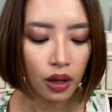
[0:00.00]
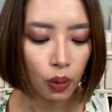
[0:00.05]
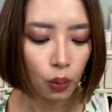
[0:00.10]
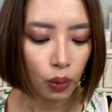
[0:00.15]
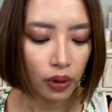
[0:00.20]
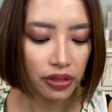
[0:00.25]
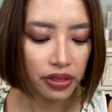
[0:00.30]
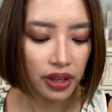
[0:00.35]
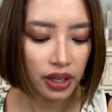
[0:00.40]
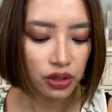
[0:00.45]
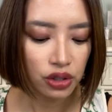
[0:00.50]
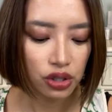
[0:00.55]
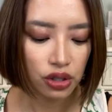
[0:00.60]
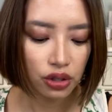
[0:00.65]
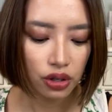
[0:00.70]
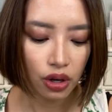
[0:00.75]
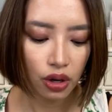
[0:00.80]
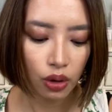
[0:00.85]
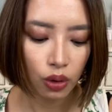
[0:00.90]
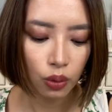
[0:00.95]
One thing to
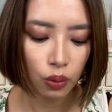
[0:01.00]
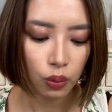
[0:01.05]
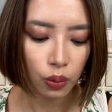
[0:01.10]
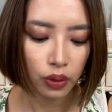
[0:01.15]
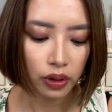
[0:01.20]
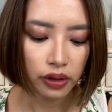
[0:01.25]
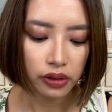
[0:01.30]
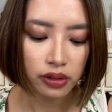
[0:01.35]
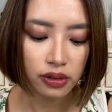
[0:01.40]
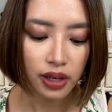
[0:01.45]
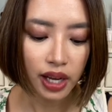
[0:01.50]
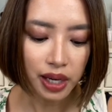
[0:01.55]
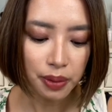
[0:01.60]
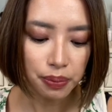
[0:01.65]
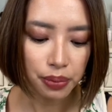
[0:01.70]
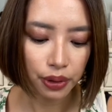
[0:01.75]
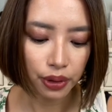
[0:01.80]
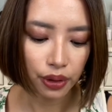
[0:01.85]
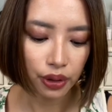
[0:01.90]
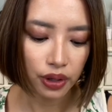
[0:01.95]
note with
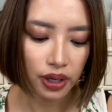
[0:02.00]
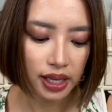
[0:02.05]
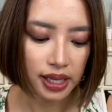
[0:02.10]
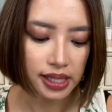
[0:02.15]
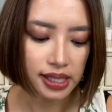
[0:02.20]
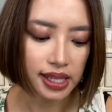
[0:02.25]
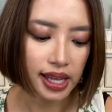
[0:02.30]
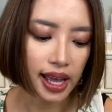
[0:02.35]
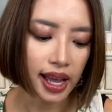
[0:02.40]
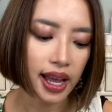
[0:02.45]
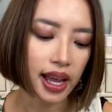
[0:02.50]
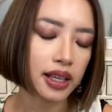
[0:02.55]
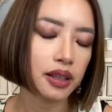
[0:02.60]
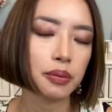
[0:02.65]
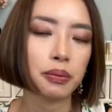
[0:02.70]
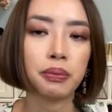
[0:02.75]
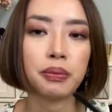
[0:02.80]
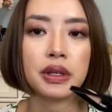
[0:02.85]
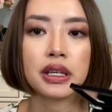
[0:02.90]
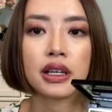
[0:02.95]
Nightbird is
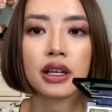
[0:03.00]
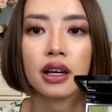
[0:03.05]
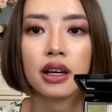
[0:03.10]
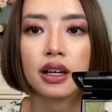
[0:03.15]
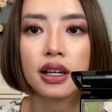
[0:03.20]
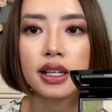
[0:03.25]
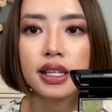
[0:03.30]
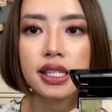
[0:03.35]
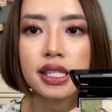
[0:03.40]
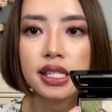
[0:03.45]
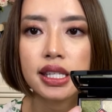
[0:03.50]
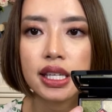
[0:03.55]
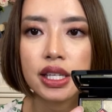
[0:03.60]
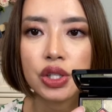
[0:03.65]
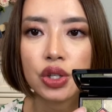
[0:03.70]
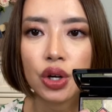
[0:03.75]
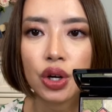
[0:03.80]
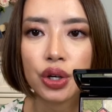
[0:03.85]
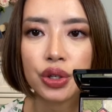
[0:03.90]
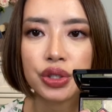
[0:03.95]
that because these
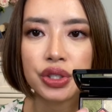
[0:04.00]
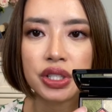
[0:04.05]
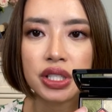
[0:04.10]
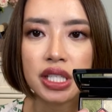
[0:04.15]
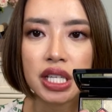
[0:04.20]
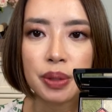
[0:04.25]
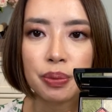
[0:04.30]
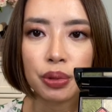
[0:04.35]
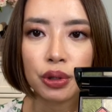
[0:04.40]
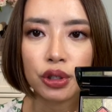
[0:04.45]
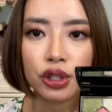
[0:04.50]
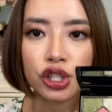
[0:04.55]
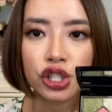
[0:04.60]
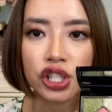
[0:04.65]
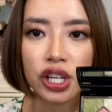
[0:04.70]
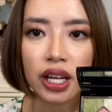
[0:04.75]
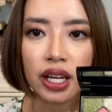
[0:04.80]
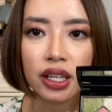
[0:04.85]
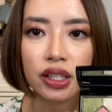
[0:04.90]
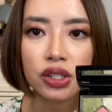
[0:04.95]
are deeper
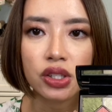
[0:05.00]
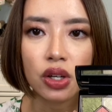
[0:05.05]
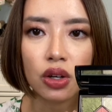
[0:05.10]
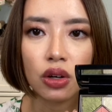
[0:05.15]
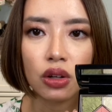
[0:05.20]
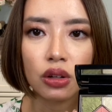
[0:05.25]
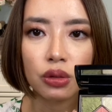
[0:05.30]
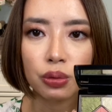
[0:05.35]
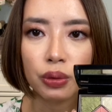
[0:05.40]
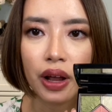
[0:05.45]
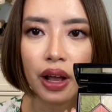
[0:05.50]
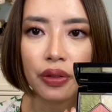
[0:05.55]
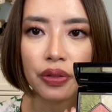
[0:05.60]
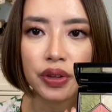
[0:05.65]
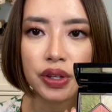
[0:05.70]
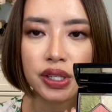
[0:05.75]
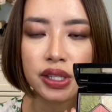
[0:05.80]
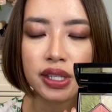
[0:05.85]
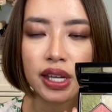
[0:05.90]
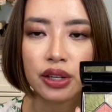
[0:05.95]
shades all around
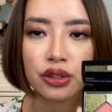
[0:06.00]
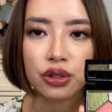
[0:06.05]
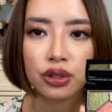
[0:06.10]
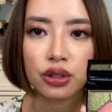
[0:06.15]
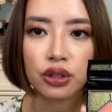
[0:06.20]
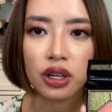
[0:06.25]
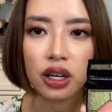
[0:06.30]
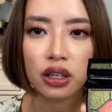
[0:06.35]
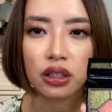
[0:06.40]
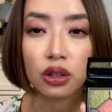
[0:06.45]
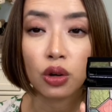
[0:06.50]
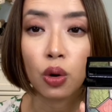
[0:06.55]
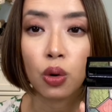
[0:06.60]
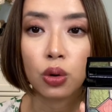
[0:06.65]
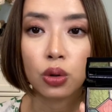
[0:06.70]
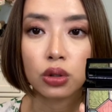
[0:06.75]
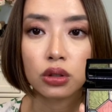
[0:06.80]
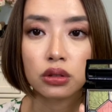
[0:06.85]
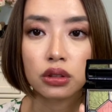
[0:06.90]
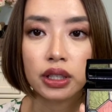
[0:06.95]
the center kind of
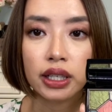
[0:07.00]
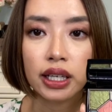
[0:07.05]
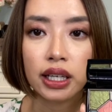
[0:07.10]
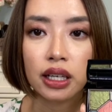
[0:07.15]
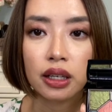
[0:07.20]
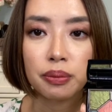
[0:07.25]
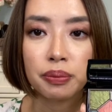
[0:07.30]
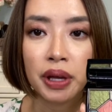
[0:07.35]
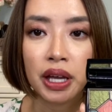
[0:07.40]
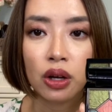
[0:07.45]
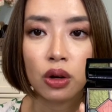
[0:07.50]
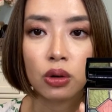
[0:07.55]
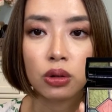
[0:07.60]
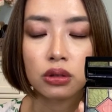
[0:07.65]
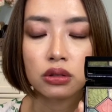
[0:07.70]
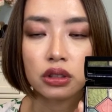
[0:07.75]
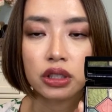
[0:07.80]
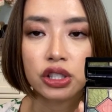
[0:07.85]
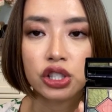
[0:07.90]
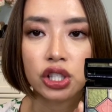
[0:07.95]
corally, pink
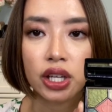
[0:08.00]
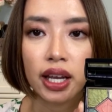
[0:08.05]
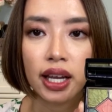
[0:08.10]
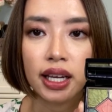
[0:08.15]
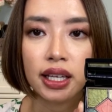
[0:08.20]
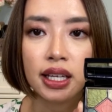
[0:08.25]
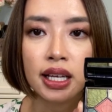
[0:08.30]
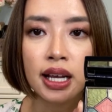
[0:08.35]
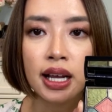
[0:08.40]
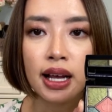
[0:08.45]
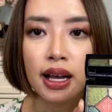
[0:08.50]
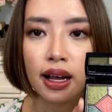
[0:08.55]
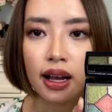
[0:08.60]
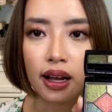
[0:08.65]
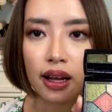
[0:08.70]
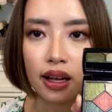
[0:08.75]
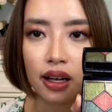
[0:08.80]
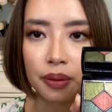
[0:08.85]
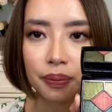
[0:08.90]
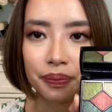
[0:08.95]
corally shade,
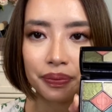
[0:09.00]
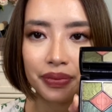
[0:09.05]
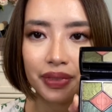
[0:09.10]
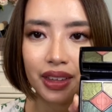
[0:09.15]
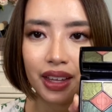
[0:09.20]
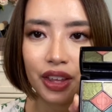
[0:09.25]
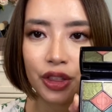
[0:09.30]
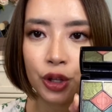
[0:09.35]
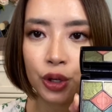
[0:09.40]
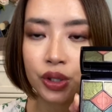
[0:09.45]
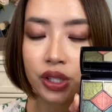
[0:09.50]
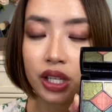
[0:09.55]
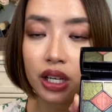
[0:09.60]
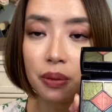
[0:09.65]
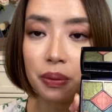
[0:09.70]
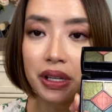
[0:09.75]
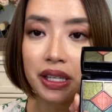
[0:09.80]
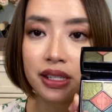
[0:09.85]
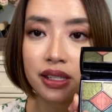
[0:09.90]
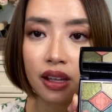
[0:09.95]
um, there's going
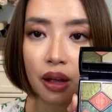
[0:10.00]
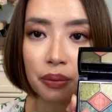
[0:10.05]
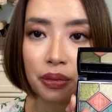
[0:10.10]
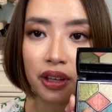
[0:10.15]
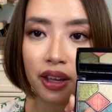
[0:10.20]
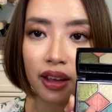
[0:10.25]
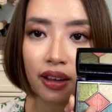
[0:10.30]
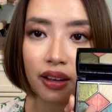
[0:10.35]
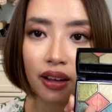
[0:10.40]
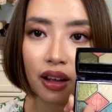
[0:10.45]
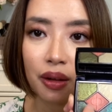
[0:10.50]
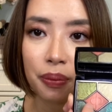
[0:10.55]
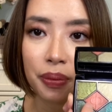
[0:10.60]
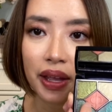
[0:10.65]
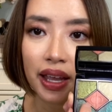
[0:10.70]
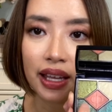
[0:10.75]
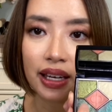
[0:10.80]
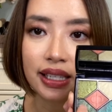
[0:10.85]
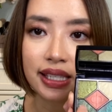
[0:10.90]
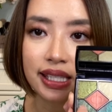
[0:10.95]
to be some kick up
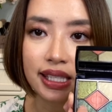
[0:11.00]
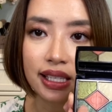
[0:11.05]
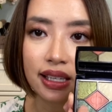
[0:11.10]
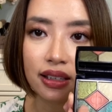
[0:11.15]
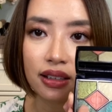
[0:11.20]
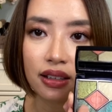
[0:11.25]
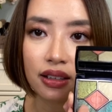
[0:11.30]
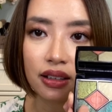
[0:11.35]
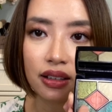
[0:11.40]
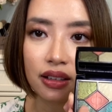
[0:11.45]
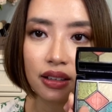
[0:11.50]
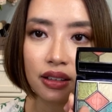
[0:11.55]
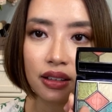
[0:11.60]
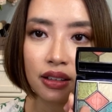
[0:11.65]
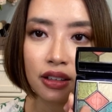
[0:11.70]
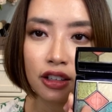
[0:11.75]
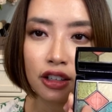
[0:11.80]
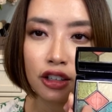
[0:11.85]
and it's going to